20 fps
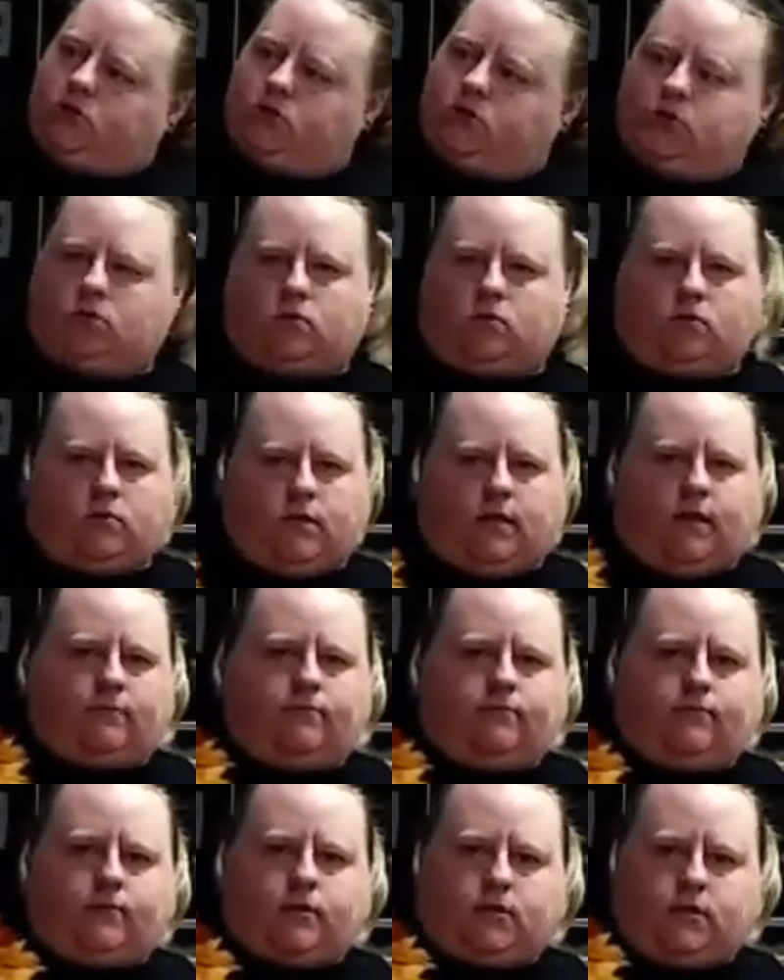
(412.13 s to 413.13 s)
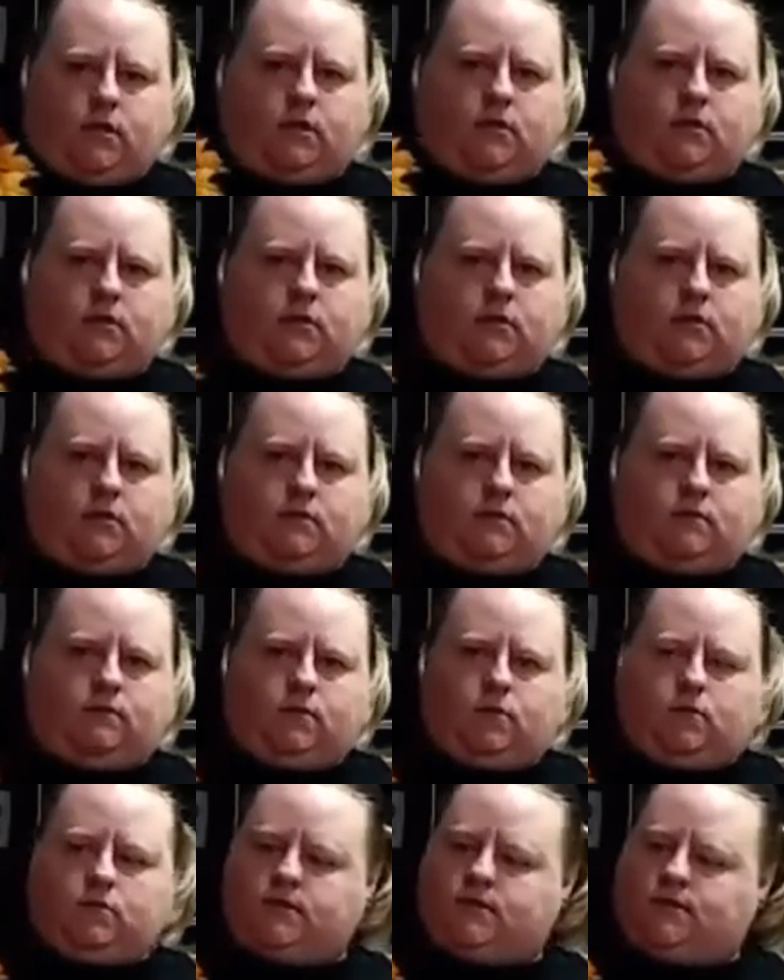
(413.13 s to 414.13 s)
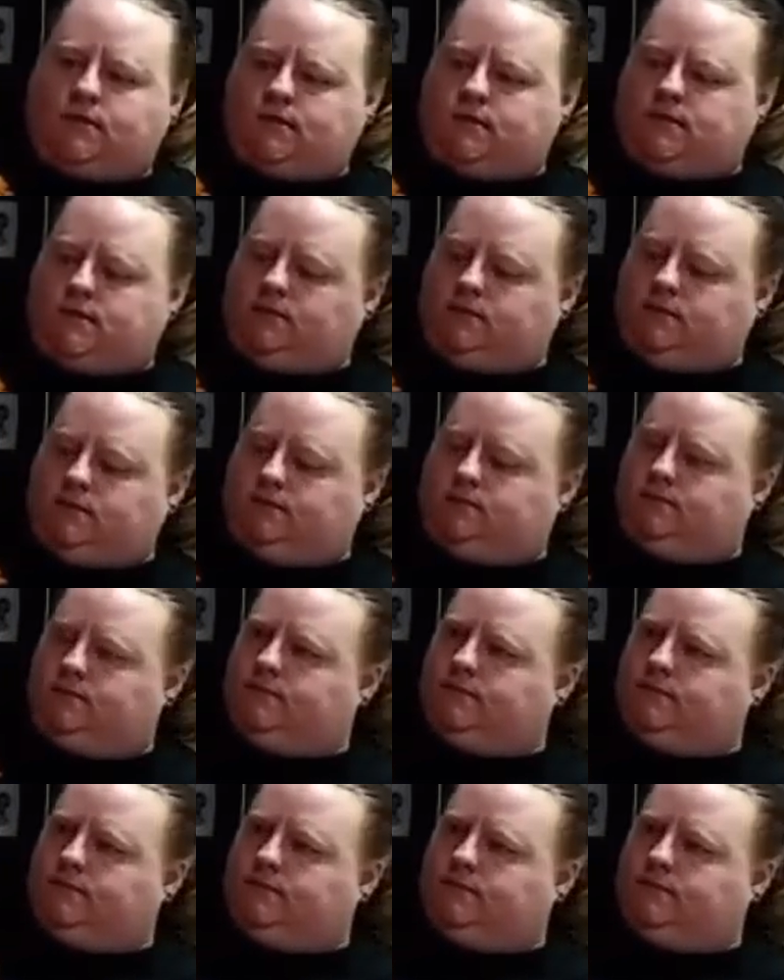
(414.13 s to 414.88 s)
it should hold up for the fall season.